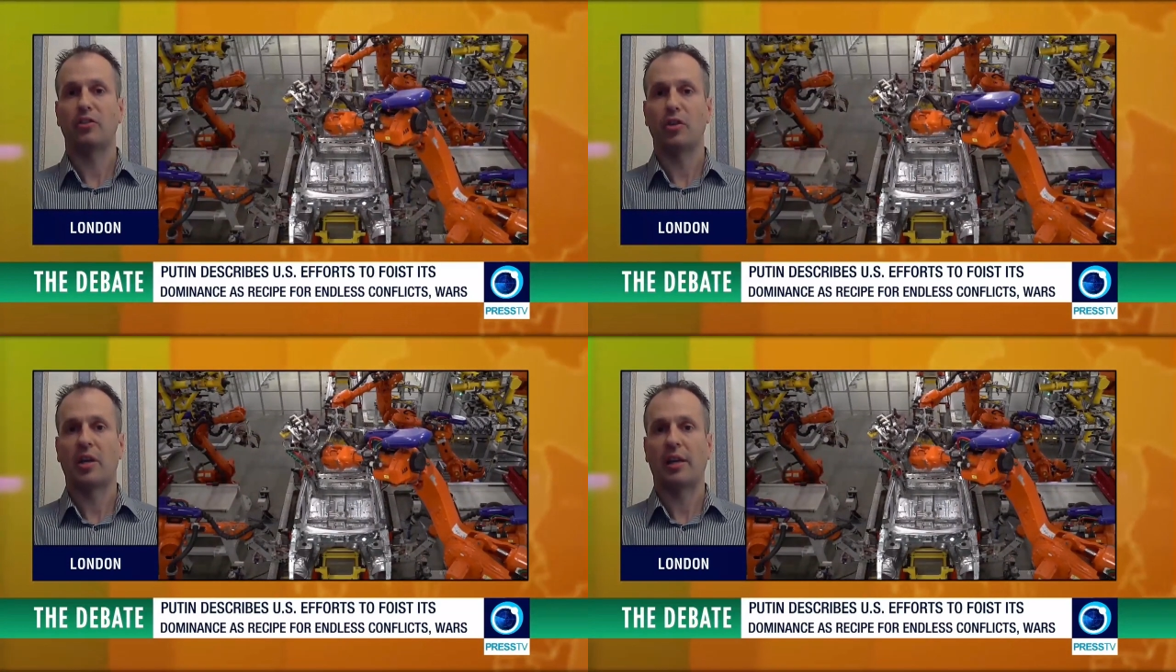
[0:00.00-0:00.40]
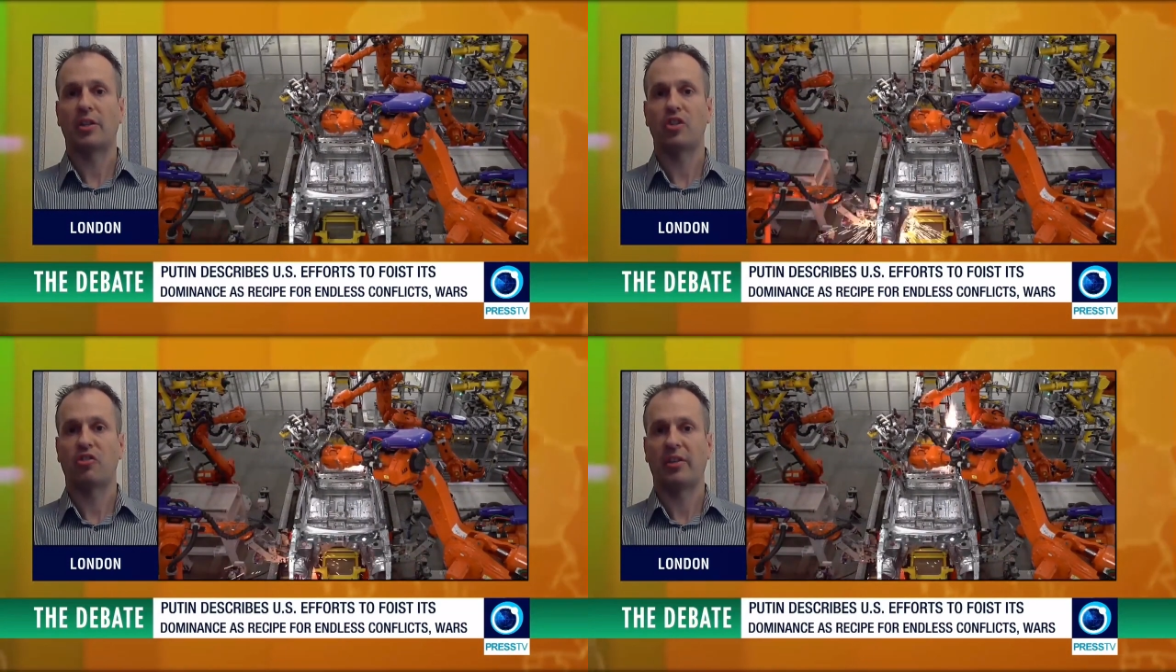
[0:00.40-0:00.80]
nuclear
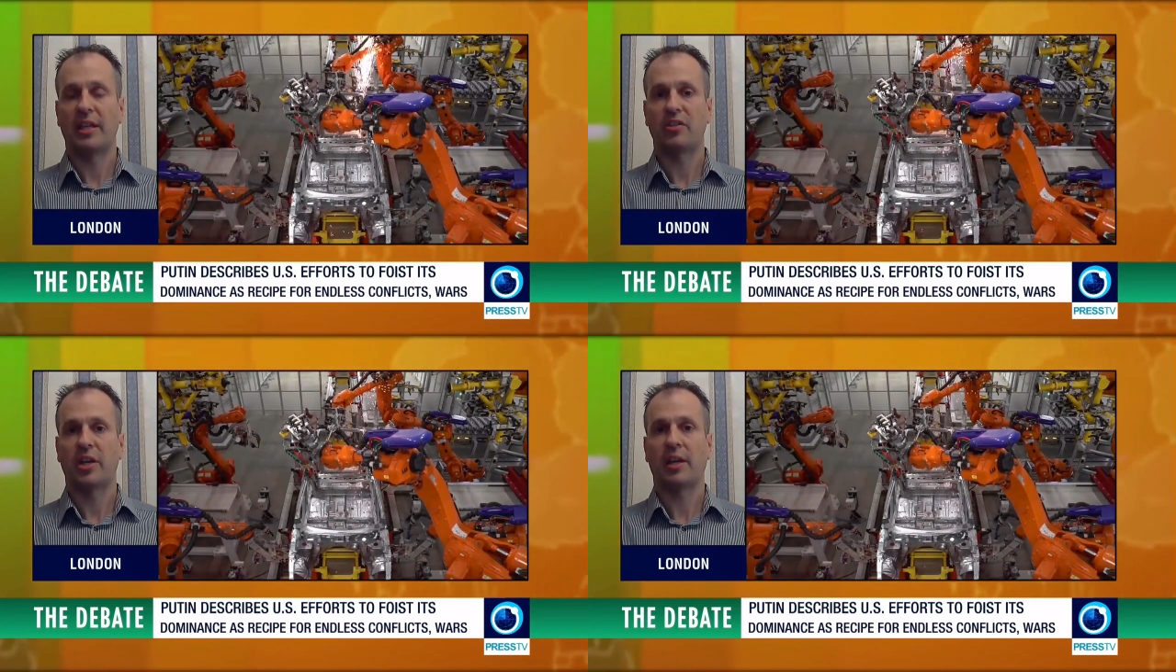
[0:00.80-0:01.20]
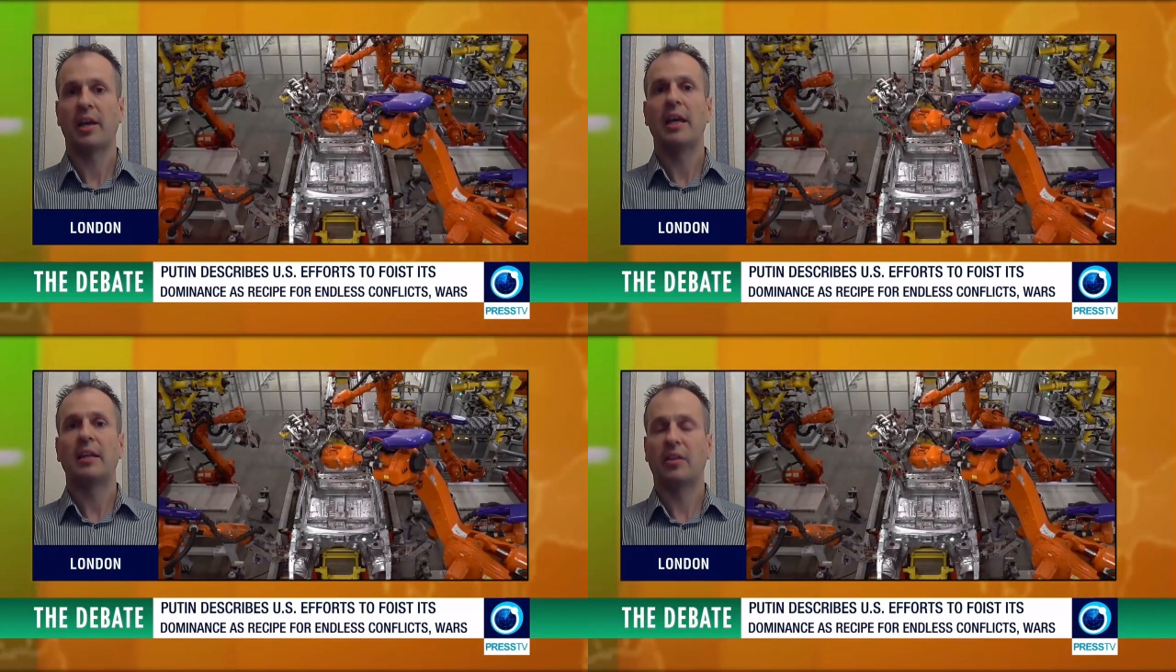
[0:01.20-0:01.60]
strategic
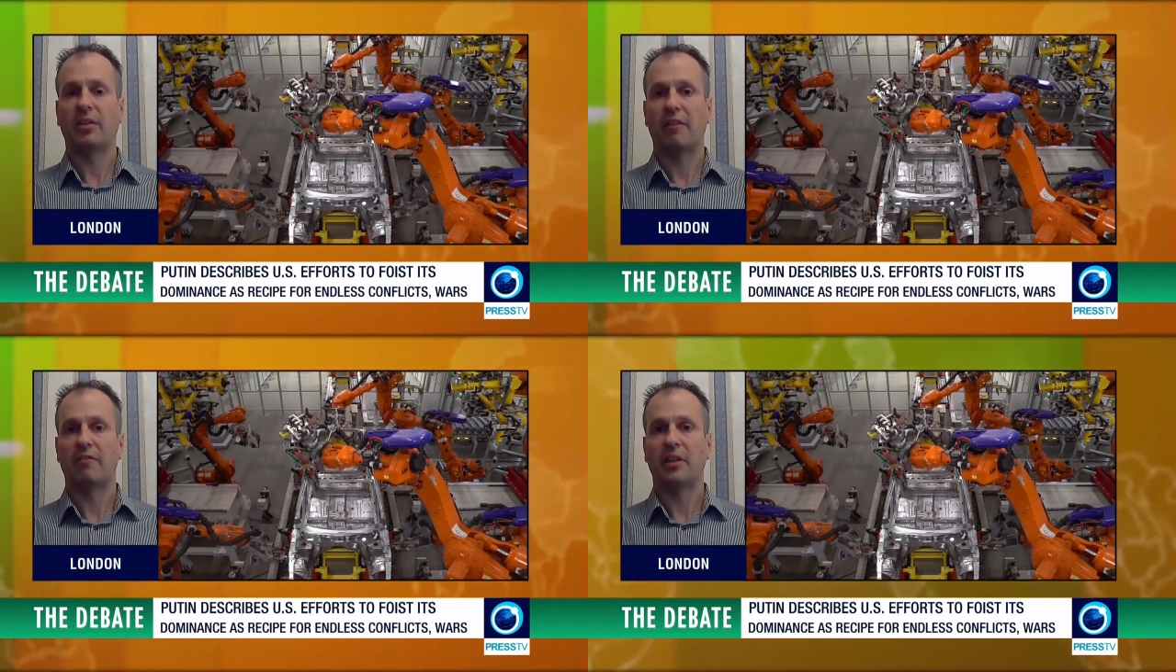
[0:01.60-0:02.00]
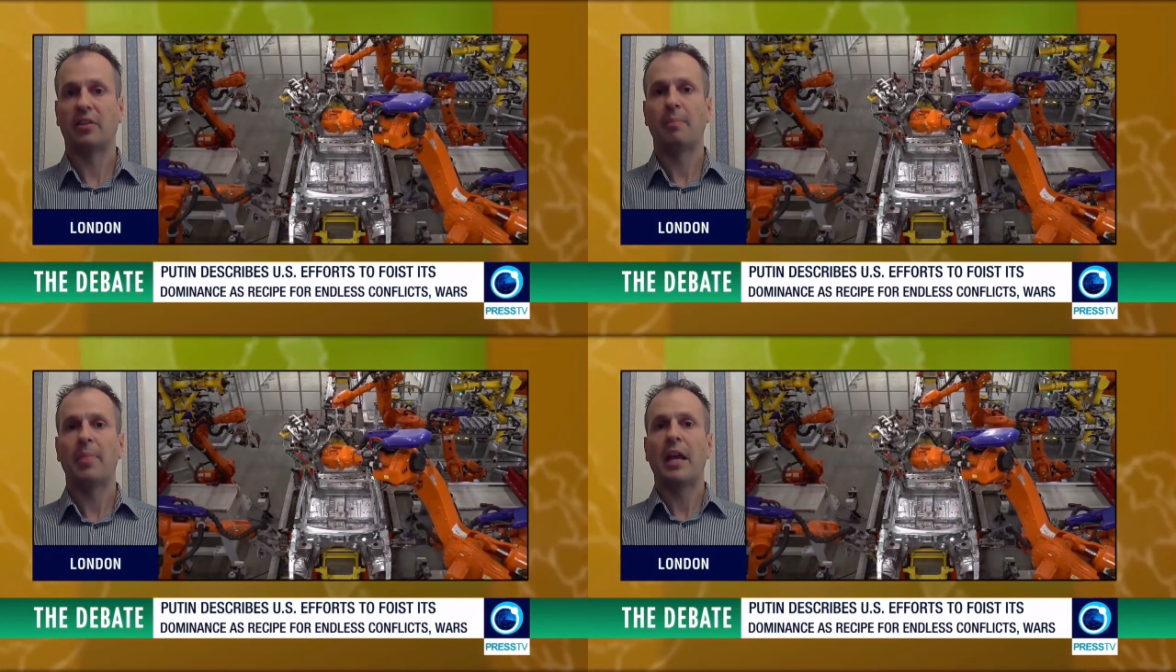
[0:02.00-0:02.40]

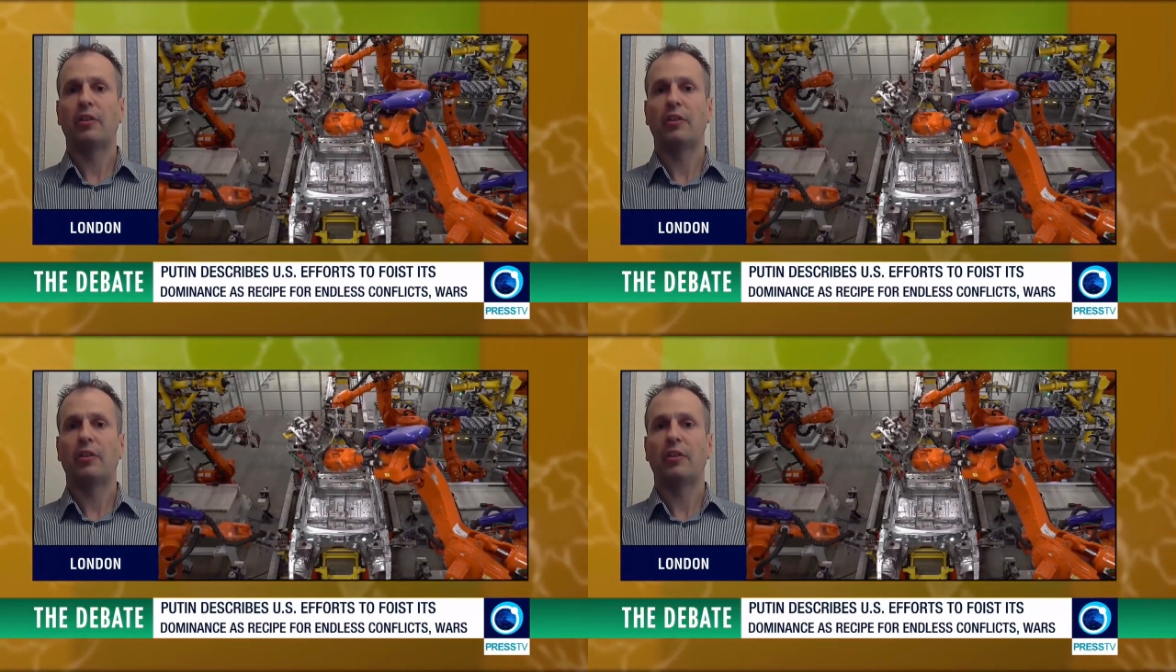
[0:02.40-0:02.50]
deterrent.